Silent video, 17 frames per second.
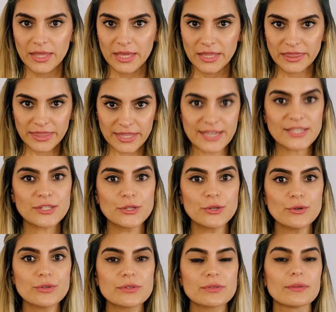In this
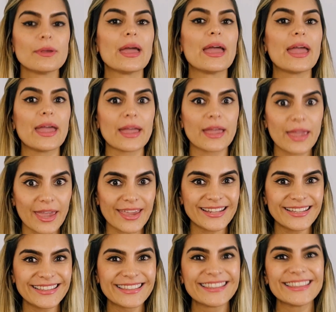use,
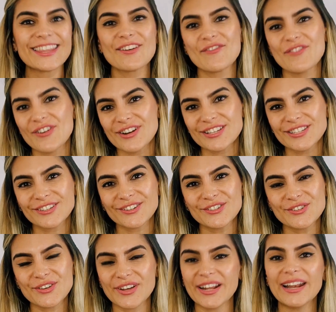again, the verb is
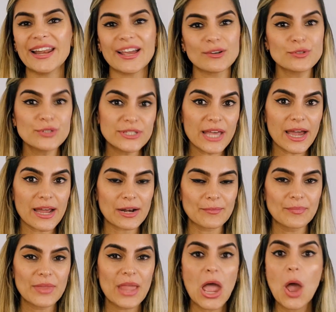conjugated like gustar.